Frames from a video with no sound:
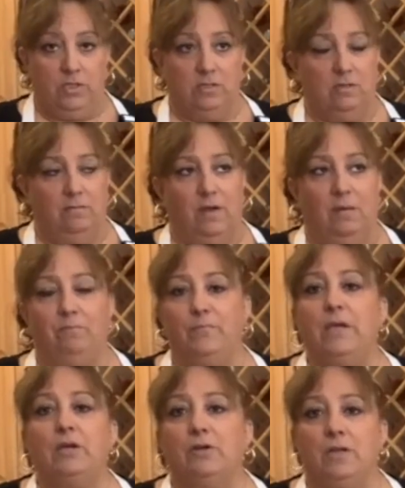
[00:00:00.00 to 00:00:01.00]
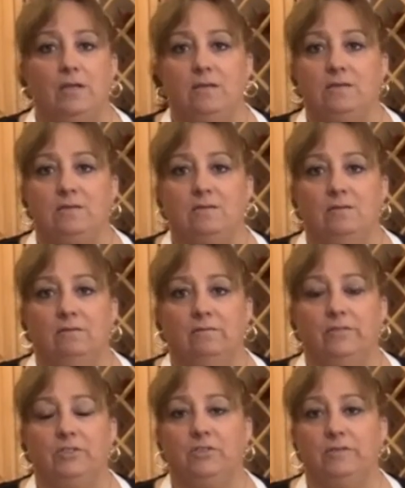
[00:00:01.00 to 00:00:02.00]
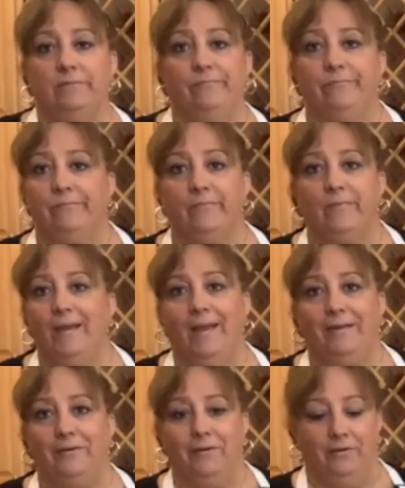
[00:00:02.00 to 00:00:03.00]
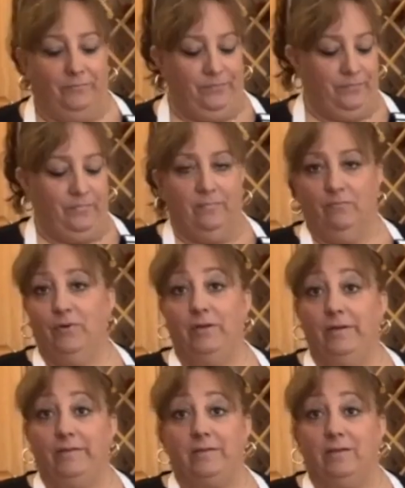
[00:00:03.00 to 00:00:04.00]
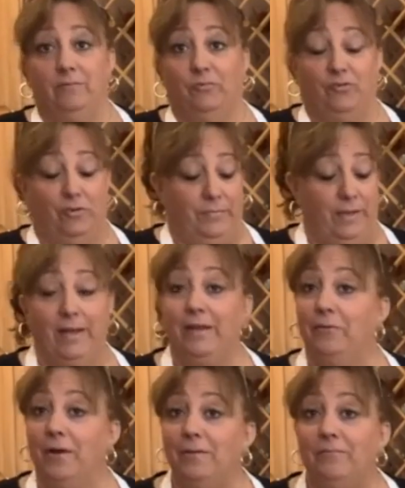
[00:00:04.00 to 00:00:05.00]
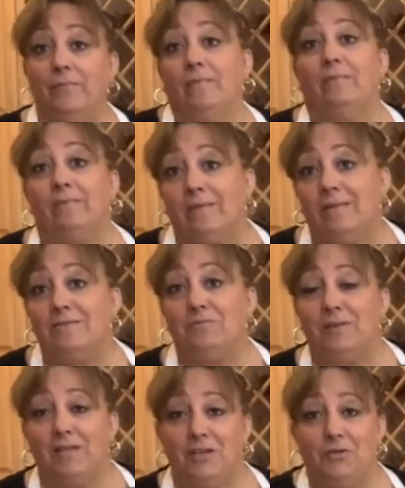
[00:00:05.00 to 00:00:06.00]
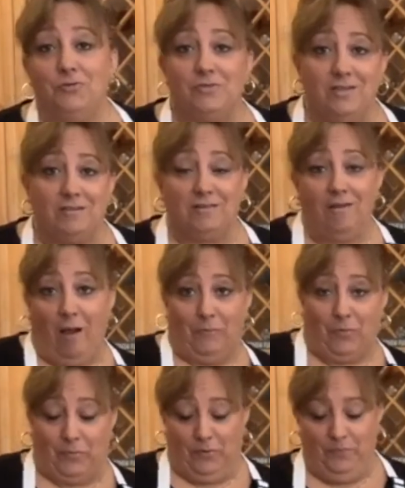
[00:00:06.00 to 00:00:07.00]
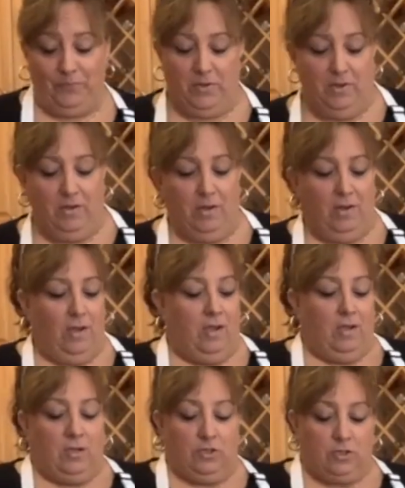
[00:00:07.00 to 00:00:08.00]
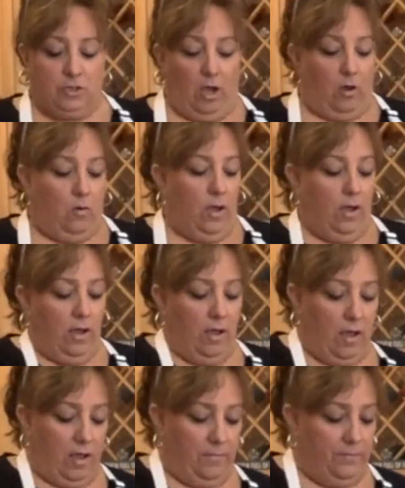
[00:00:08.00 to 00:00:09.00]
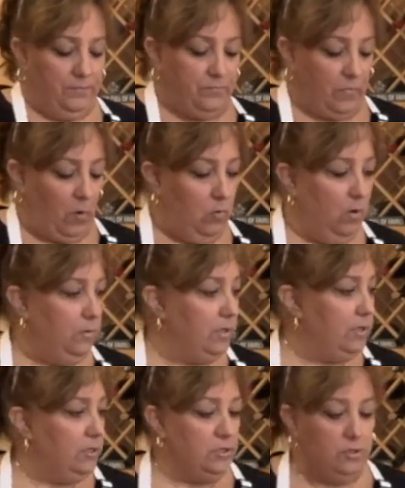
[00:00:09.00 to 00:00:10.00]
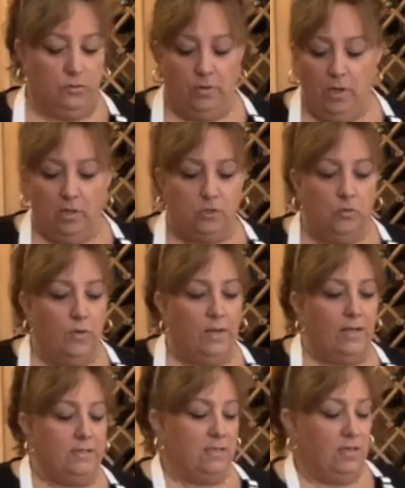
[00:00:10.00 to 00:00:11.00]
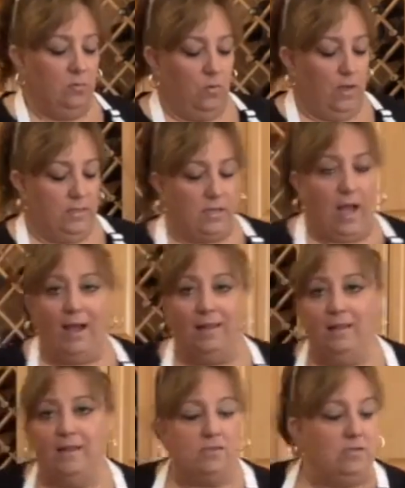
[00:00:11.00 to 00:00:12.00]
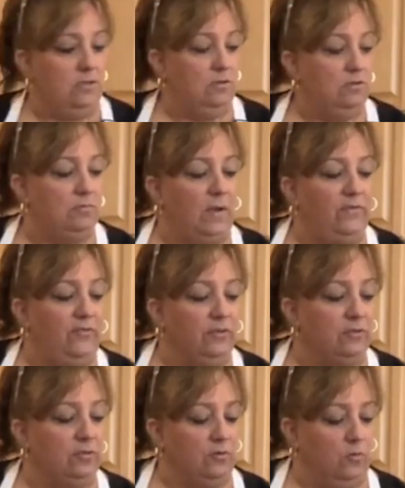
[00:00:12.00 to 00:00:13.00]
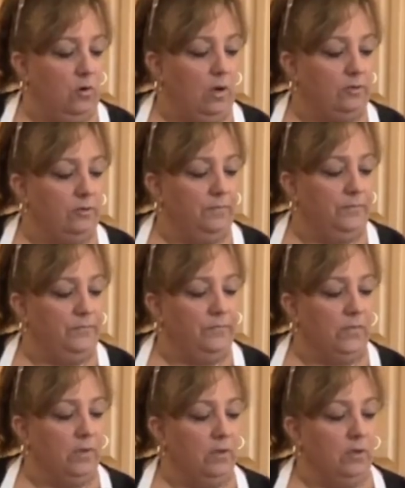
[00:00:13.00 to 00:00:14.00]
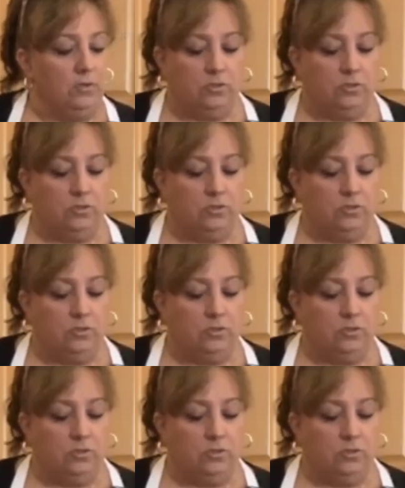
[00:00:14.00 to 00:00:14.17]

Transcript: which is a, a beer yeast, which I don't know what it comes from, but anyway, it's what they use that's comparable. So, um, what we're gonna do, so what I did was, I like to use my filtered water.